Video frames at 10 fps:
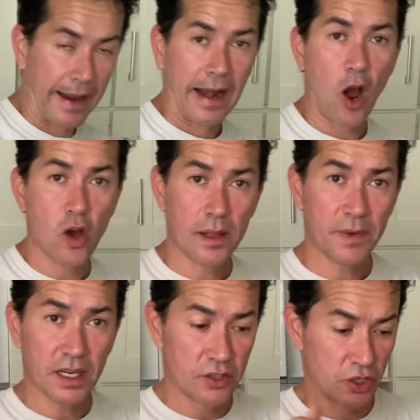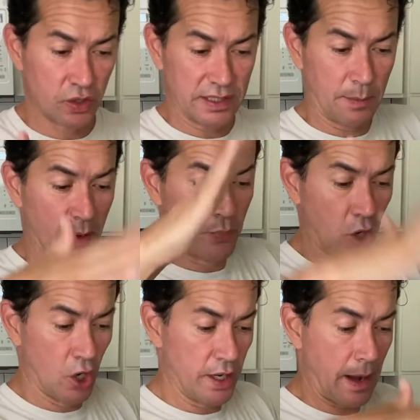all I'm gonna do is I'm gonna
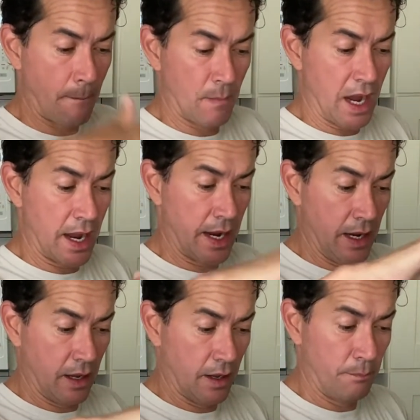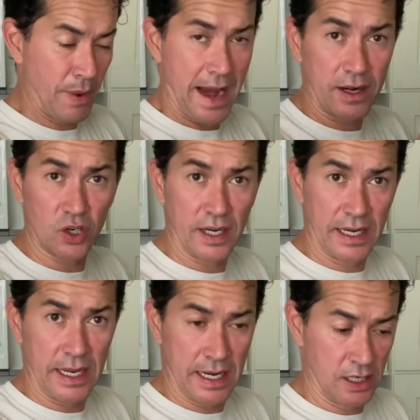put my batter in
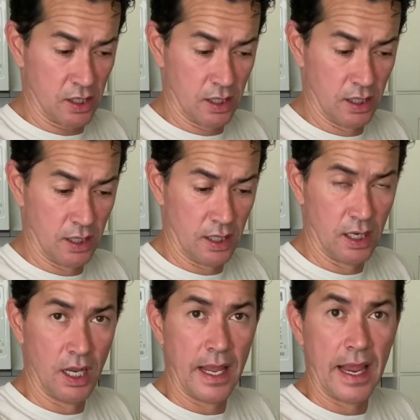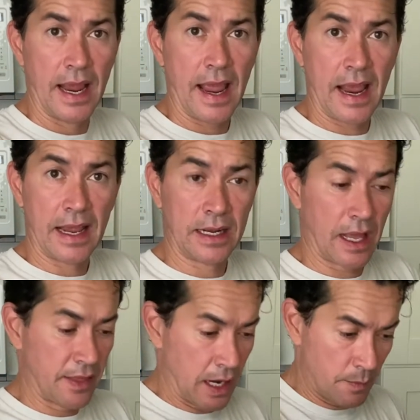here, and
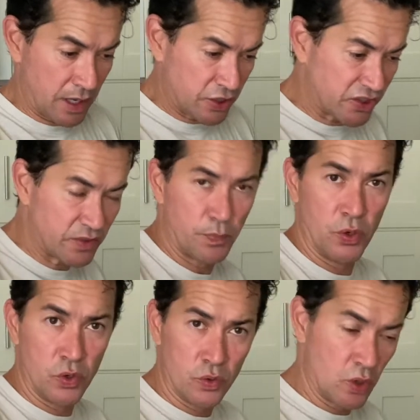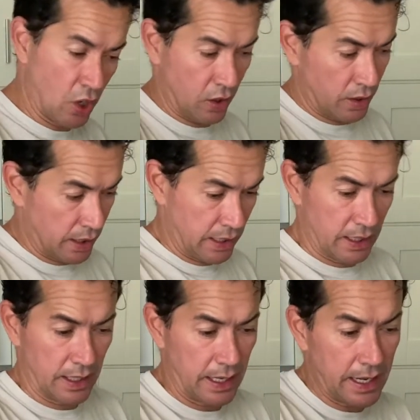then I'm gonna spoon
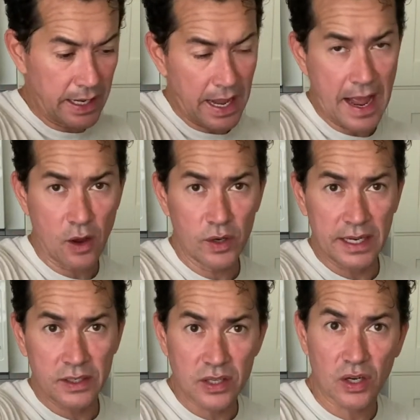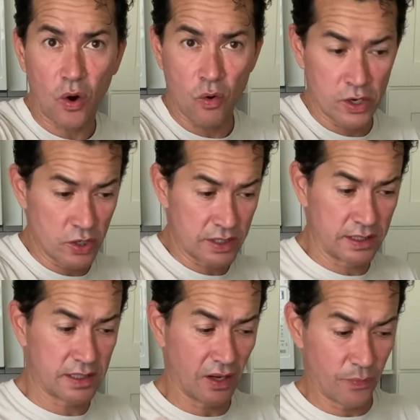it out into the corners and
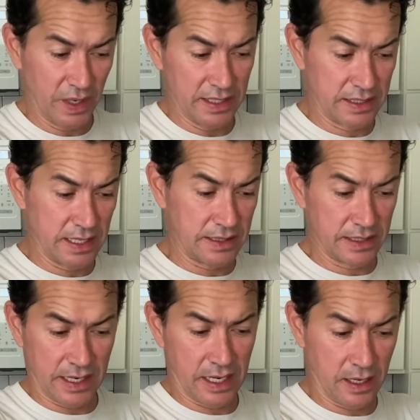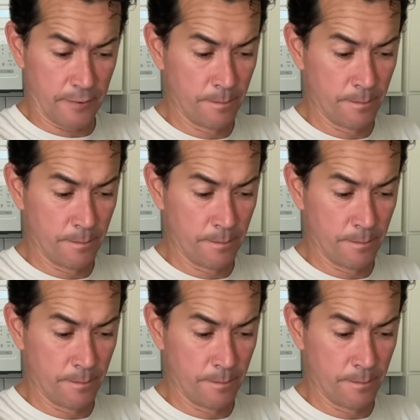stuff, because this is gonna,